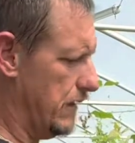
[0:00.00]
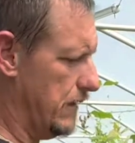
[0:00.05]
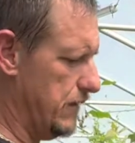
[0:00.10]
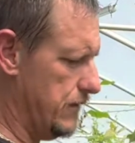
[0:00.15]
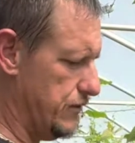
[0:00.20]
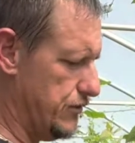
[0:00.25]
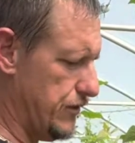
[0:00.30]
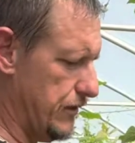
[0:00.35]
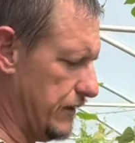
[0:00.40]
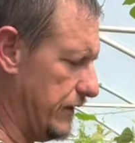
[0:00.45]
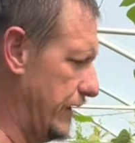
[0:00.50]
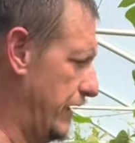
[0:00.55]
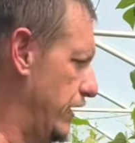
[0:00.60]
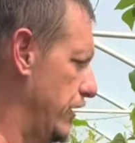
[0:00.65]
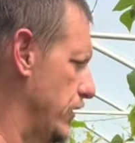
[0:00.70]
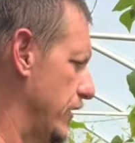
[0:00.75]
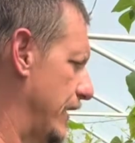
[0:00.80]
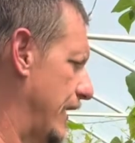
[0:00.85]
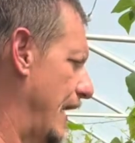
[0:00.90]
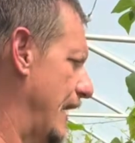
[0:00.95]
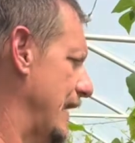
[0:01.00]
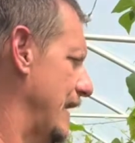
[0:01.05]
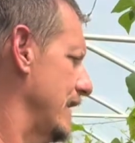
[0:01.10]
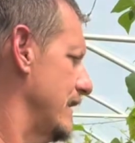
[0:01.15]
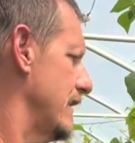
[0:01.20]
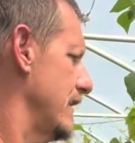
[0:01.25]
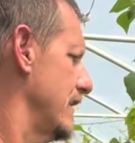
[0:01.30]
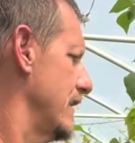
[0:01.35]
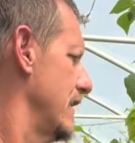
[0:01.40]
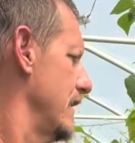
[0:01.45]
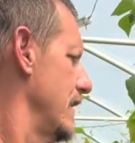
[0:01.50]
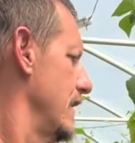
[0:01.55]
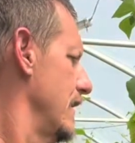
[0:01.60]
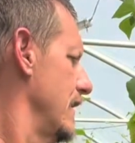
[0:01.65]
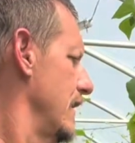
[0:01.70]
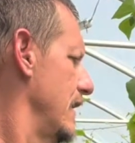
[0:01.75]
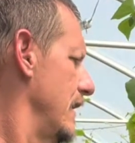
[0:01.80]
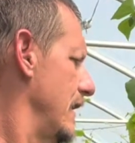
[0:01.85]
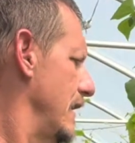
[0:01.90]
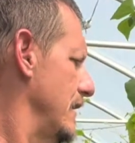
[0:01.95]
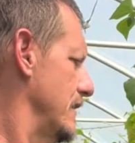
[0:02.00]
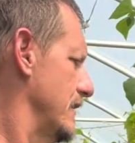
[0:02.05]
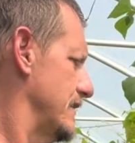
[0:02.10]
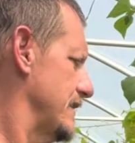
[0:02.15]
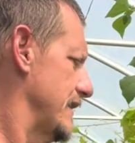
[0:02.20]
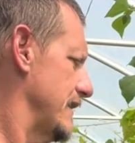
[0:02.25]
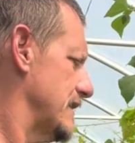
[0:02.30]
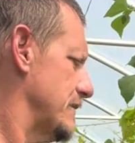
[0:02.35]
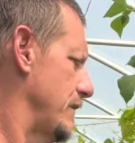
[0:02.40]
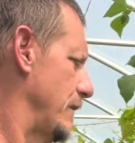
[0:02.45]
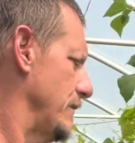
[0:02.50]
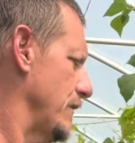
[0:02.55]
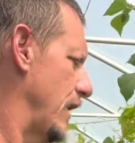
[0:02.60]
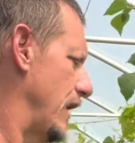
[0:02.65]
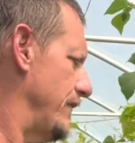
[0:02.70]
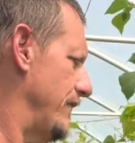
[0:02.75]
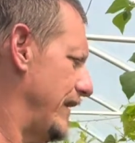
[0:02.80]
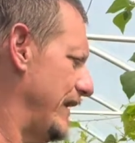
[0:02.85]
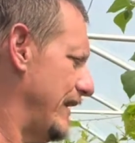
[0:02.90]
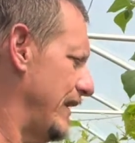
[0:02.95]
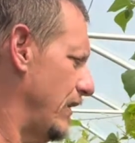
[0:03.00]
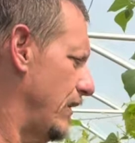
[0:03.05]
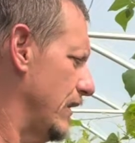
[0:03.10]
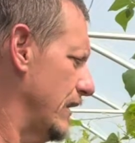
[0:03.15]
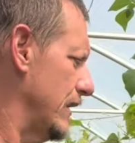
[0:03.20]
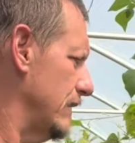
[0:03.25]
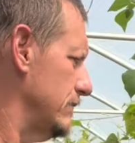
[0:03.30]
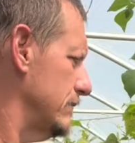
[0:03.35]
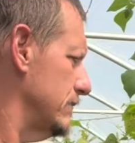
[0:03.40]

gently irrigate it. And you see some of them don't have any on it.